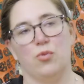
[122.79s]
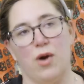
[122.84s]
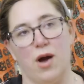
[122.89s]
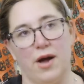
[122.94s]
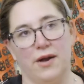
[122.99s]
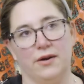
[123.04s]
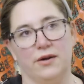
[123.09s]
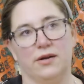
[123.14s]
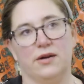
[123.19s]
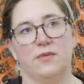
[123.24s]

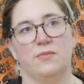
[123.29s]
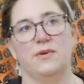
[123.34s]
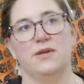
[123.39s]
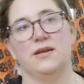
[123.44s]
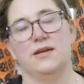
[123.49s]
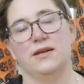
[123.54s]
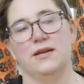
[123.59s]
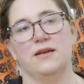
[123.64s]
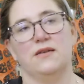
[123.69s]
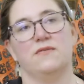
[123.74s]
broader
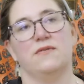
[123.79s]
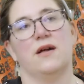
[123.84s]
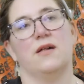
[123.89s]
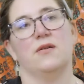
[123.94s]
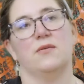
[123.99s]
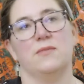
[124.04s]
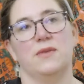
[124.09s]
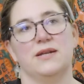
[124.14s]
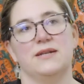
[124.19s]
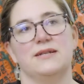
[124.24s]
community
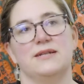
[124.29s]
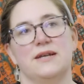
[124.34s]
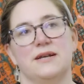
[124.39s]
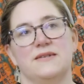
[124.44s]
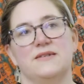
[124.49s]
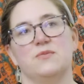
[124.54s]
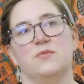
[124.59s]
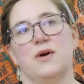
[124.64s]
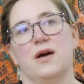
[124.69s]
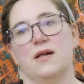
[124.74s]
development
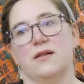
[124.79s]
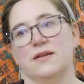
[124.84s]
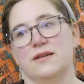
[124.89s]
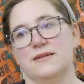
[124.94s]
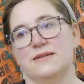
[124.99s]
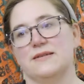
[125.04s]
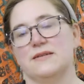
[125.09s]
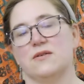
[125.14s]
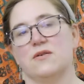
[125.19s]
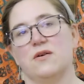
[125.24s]
as well
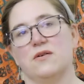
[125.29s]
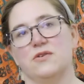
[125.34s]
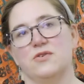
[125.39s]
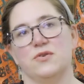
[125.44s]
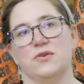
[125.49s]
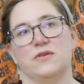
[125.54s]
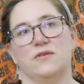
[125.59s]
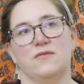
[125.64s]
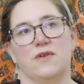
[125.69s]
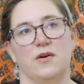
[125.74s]
as the
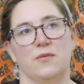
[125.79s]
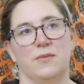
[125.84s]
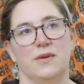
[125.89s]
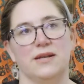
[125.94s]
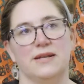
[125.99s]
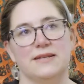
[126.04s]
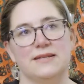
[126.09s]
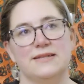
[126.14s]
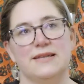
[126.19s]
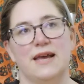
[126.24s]
cultural
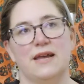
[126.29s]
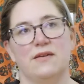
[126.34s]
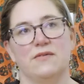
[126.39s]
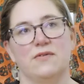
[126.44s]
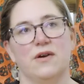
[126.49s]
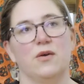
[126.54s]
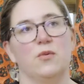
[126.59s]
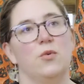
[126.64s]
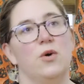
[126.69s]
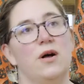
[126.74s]
development inside
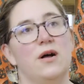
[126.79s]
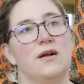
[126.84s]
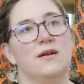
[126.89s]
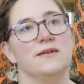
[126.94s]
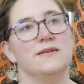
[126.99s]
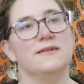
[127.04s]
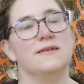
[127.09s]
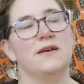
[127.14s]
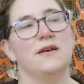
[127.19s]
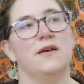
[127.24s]
of our
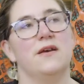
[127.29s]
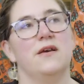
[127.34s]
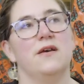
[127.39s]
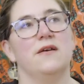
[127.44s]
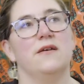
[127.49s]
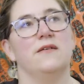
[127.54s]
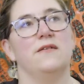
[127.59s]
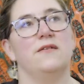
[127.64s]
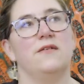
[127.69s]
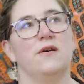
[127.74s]
walls.
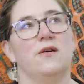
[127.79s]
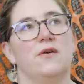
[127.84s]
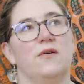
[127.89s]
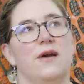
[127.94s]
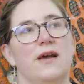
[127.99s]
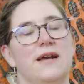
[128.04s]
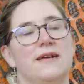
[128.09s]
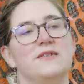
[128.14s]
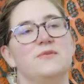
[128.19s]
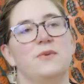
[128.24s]
So
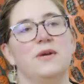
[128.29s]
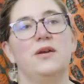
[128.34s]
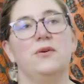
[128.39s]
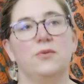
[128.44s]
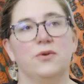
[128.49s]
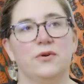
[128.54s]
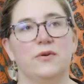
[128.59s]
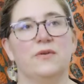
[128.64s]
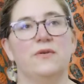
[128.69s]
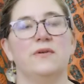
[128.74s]
as we
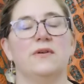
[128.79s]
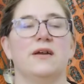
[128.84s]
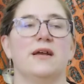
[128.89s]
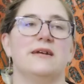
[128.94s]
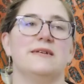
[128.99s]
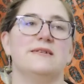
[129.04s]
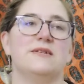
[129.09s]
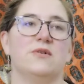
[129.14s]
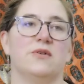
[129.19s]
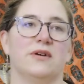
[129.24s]
grew
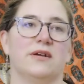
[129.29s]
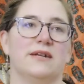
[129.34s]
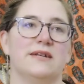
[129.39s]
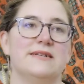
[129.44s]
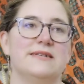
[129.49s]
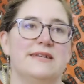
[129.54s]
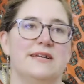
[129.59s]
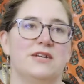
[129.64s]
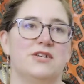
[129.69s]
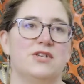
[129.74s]
as an
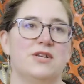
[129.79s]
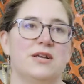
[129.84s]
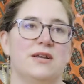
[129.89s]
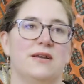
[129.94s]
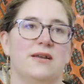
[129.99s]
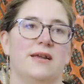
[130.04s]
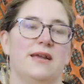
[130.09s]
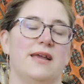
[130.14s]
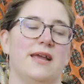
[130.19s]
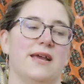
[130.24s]

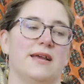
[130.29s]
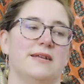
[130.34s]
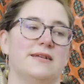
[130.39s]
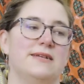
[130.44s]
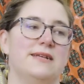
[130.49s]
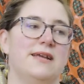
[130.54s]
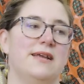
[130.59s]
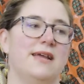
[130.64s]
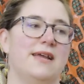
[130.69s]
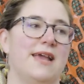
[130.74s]
organization
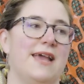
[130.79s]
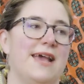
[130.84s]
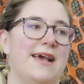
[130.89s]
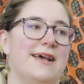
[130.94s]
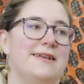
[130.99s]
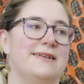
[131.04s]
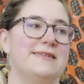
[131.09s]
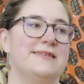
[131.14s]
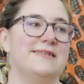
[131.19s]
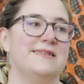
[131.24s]
and
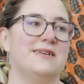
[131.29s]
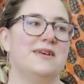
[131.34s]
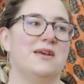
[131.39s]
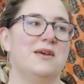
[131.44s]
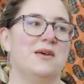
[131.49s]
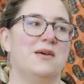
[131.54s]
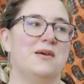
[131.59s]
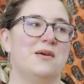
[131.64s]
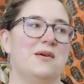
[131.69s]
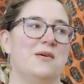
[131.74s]
as
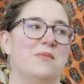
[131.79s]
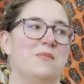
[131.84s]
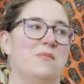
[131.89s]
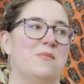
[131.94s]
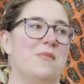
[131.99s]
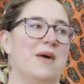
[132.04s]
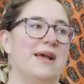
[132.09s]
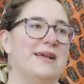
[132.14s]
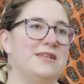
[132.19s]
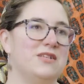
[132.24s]

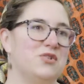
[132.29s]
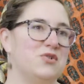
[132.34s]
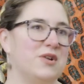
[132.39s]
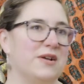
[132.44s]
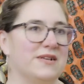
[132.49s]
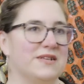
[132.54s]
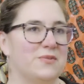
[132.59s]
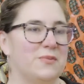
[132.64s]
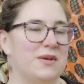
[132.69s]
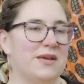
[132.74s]
my
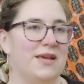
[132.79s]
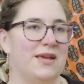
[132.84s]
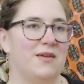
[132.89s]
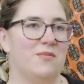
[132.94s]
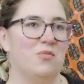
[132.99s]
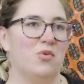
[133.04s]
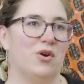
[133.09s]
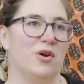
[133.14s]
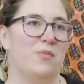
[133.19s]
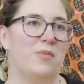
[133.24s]
strengths
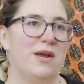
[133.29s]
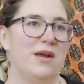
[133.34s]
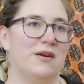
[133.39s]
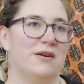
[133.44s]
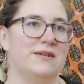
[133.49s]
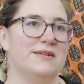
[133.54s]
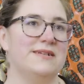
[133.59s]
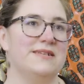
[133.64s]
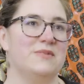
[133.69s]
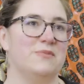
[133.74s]
became more
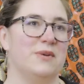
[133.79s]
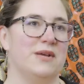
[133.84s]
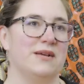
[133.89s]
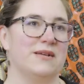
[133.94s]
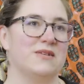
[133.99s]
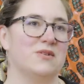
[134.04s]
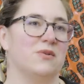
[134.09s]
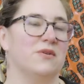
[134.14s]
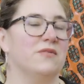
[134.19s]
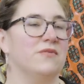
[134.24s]
apparent as
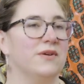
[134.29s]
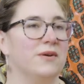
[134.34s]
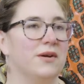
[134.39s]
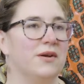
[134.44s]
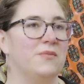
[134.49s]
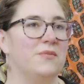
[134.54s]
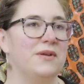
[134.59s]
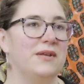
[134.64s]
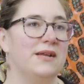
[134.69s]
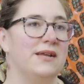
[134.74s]
being sort of a
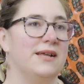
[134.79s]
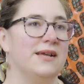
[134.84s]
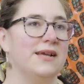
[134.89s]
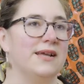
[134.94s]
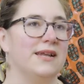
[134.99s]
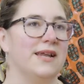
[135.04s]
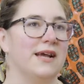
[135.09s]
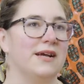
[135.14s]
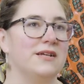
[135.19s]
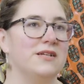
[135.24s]
community
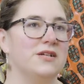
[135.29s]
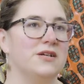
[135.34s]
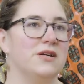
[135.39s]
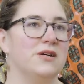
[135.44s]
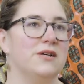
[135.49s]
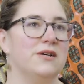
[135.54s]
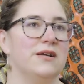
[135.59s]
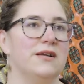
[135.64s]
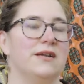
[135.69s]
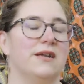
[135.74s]

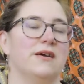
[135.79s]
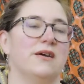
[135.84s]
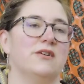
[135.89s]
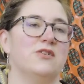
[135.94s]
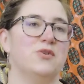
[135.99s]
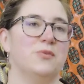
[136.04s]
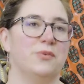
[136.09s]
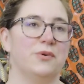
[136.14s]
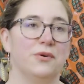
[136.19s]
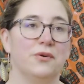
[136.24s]
connector and
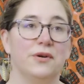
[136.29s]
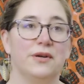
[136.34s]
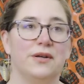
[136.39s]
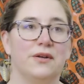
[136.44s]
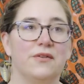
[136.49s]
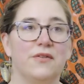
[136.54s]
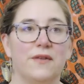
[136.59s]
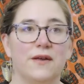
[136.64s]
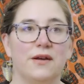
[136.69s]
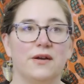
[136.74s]

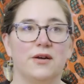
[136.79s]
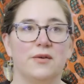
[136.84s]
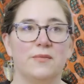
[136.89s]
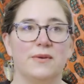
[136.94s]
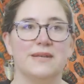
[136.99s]
entrepreneurial thinker